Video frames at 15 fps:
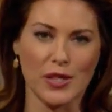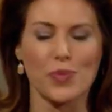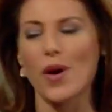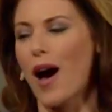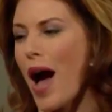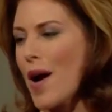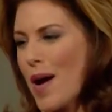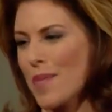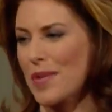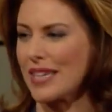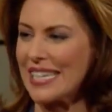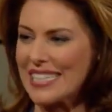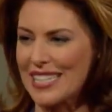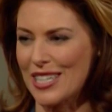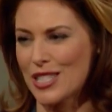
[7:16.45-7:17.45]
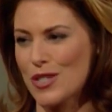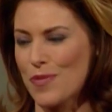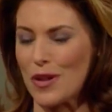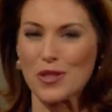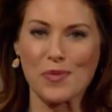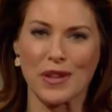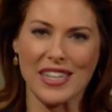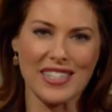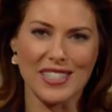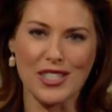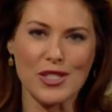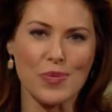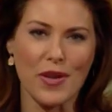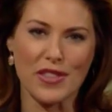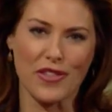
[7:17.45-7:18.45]
Well, I, am not going to say too much because I
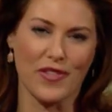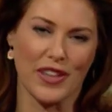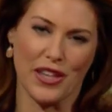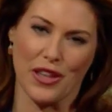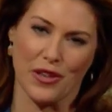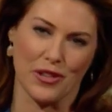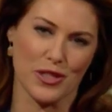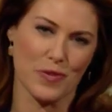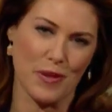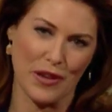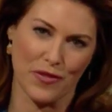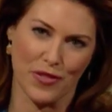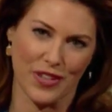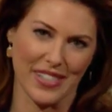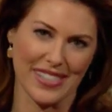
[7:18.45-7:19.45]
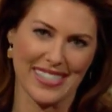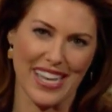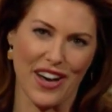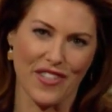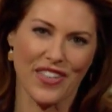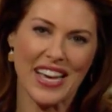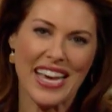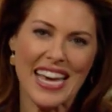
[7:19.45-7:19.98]
just want the video yeah. to speak for itself.